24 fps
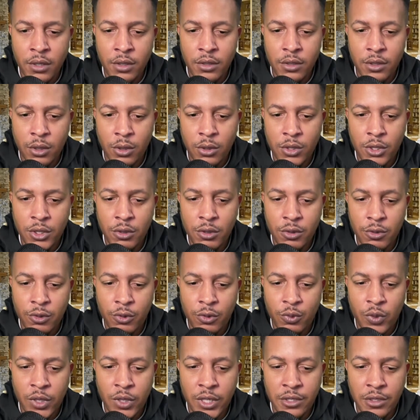Those two were
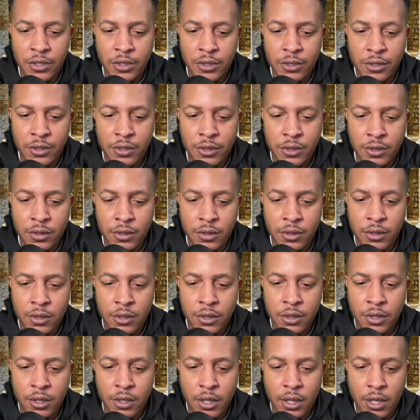winners.
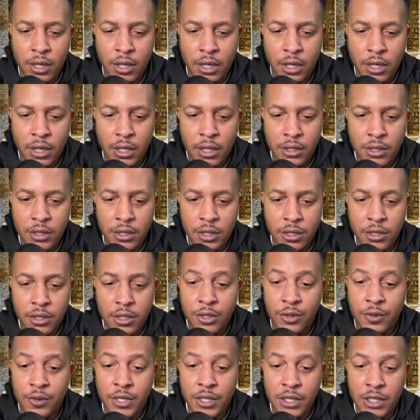I took the
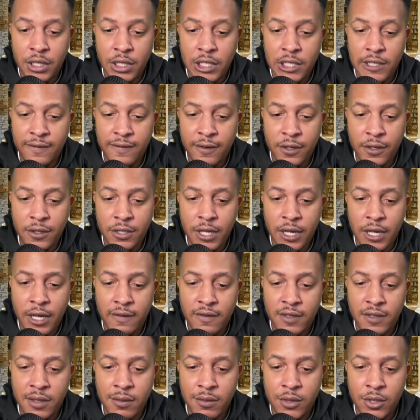Grizzlies first
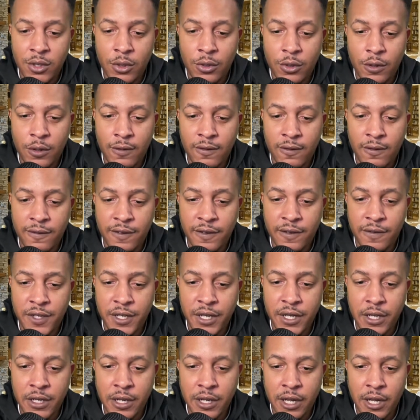half team total over
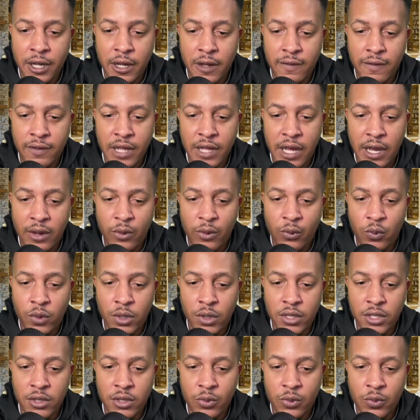58.5. That
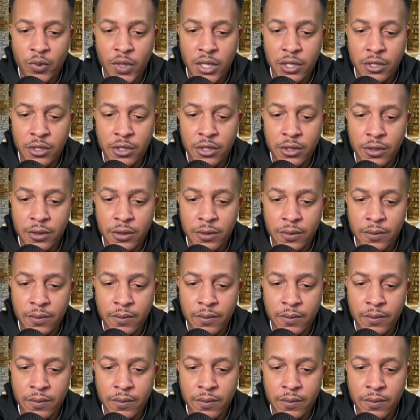was a winner.